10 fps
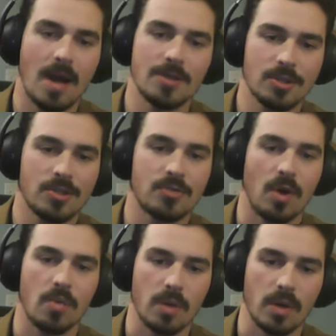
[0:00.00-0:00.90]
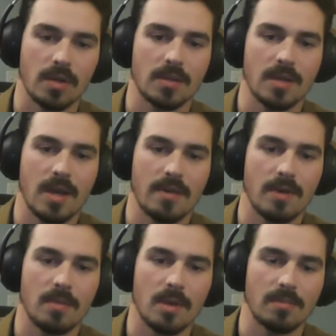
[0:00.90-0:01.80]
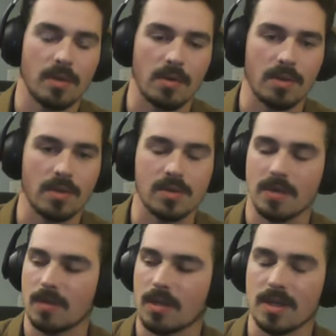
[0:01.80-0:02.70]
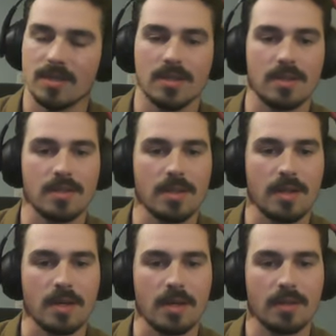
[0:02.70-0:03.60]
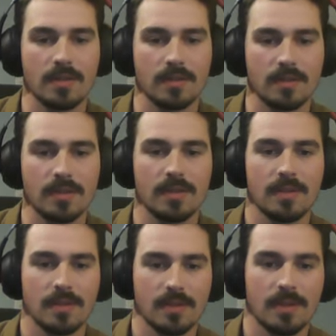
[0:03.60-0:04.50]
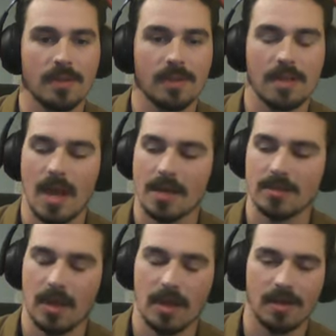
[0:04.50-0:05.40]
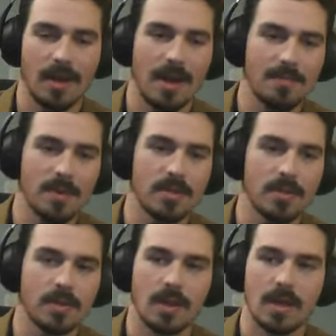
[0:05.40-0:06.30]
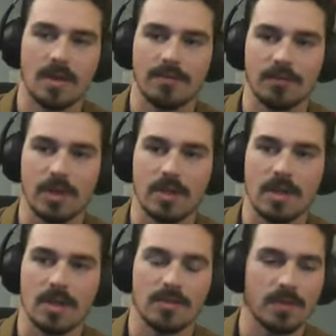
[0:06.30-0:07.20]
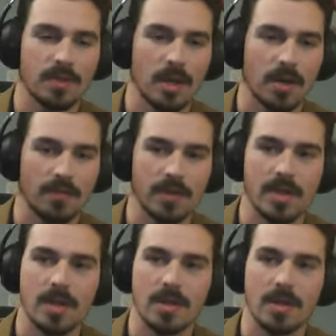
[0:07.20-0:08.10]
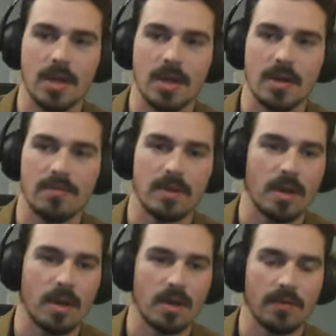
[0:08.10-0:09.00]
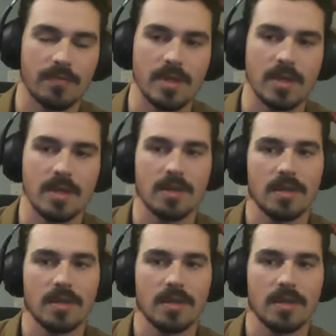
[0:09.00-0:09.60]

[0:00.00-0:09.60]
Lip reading: Just drone work. Yeah, I've got my Part 107 license drone. Here. Yeah, mm-hmm. So I've been doing a lot of freelance photography here and there, videography,